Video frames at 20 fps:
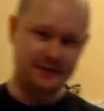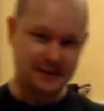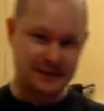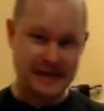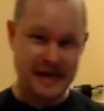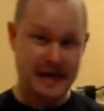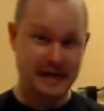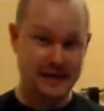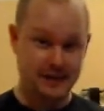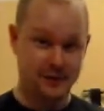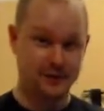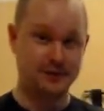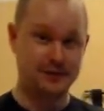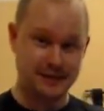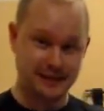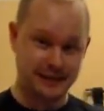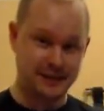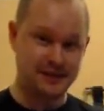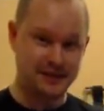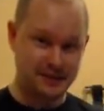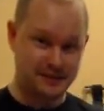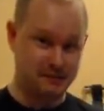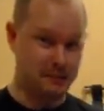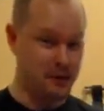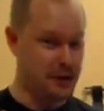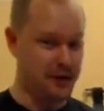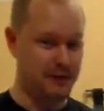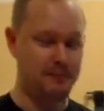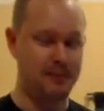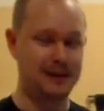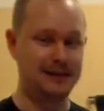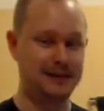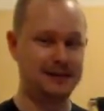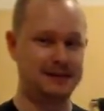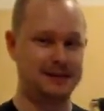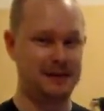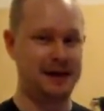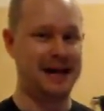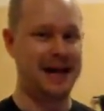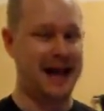take your delicious burger buns in
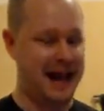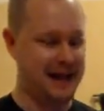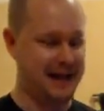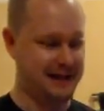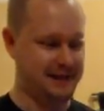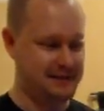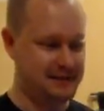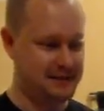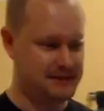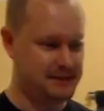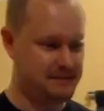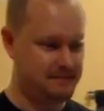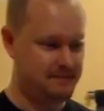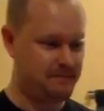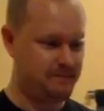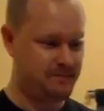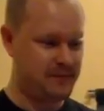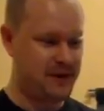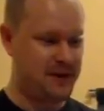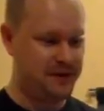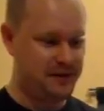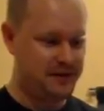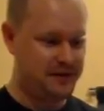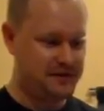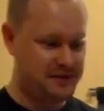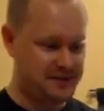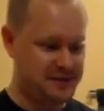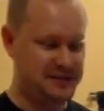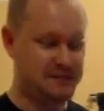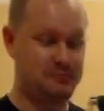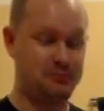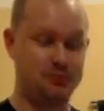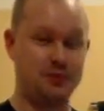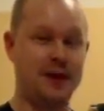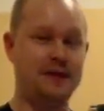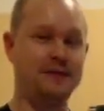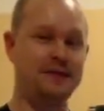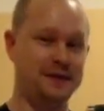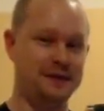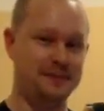my hands,
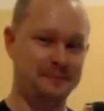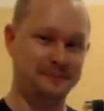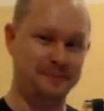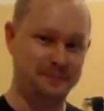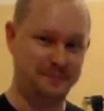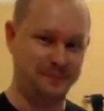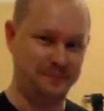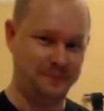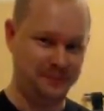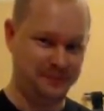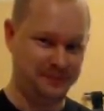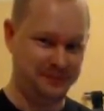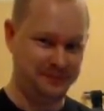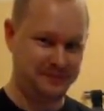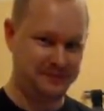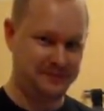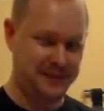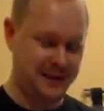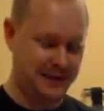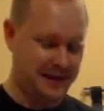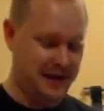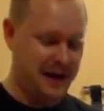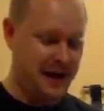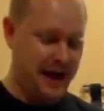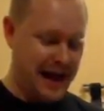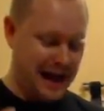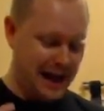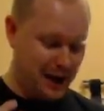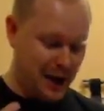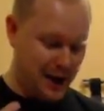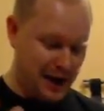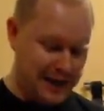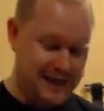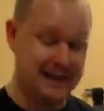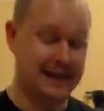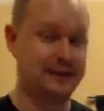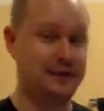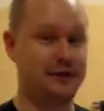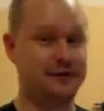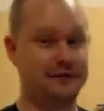spread them, and I
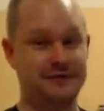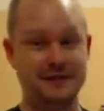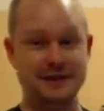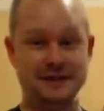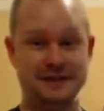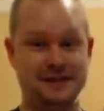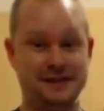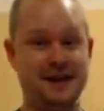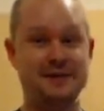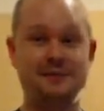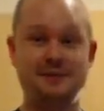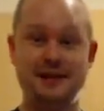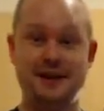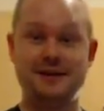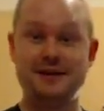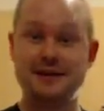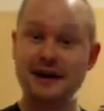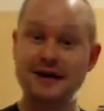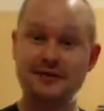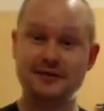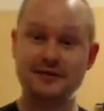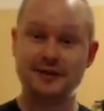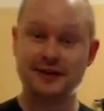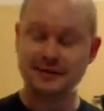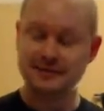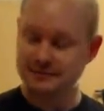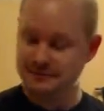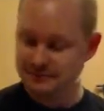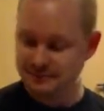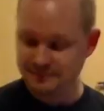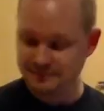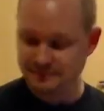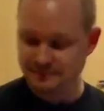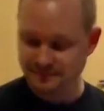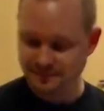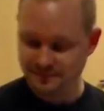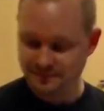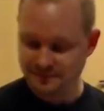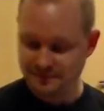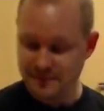cannot finish that without laughing,
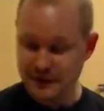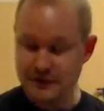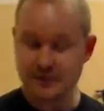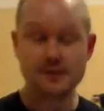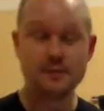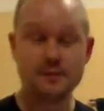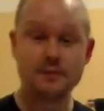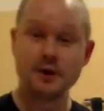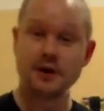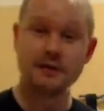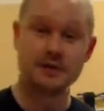so I'm not going